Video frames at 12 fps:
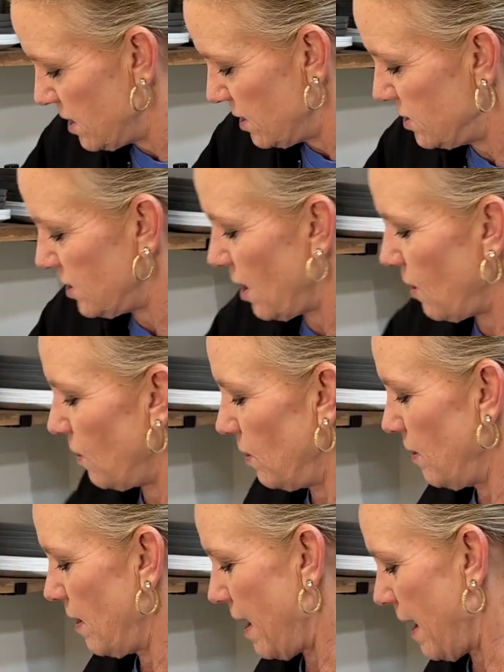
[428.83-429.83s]
So
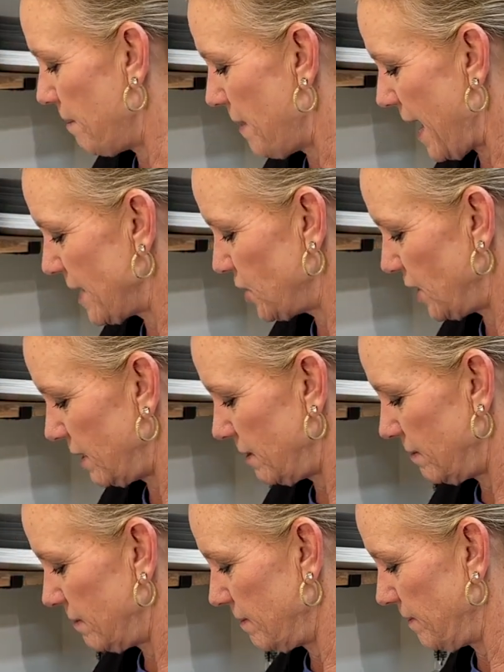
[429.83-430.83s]
I mash
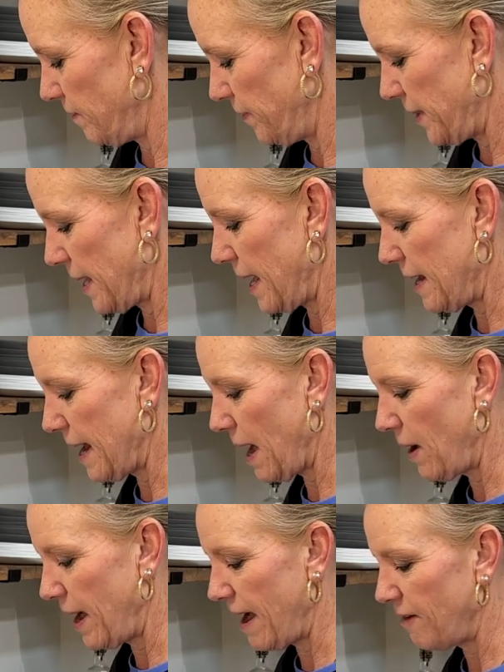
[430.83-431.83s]
it, and
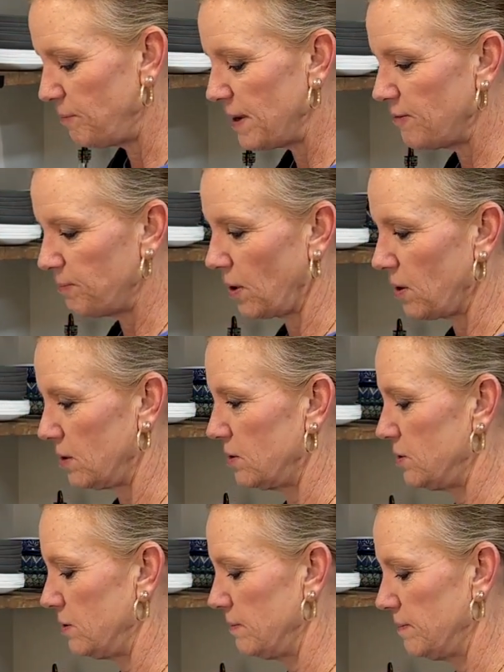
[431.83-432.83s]
now I have beef
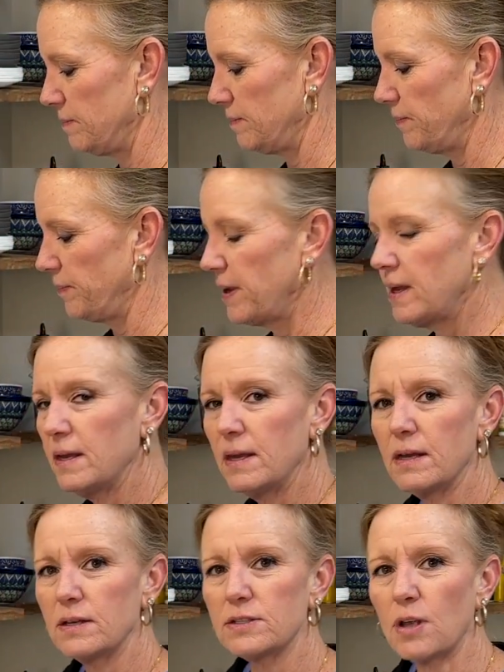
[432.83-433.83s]
burgers.
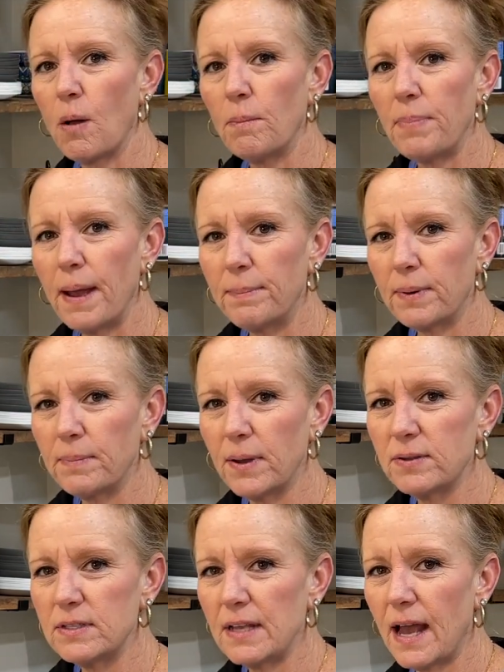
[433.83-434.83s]
Salt and pepper
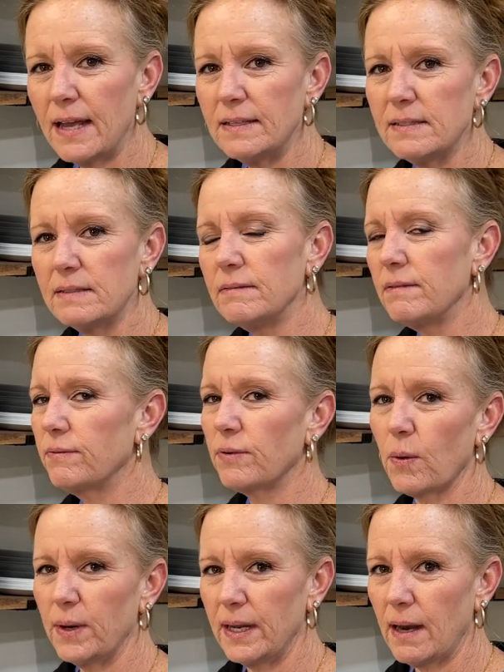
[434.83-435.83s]
both sides,
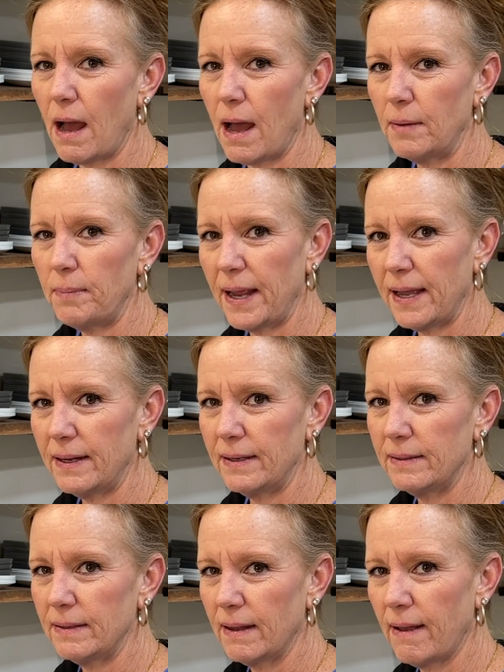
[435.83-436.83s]
throw it in a hot
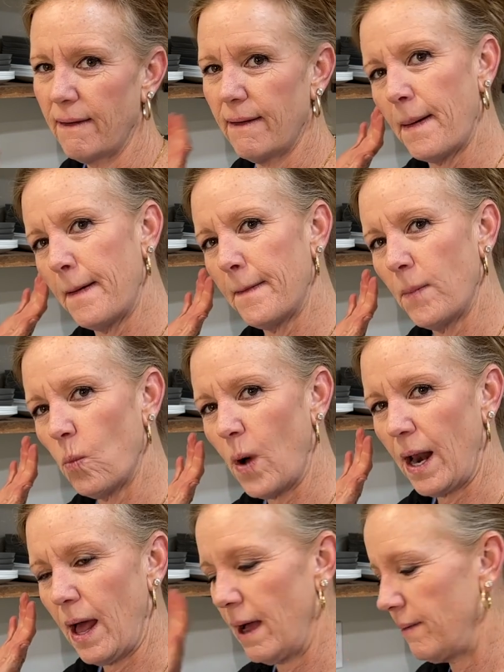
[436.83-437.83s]
pan,
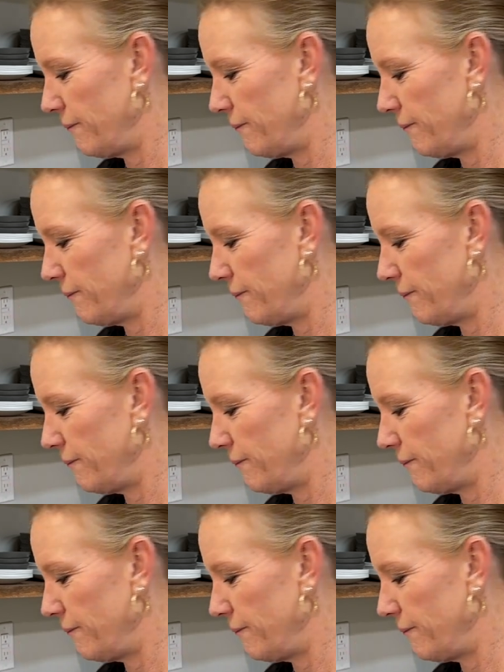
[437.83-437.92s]
voila.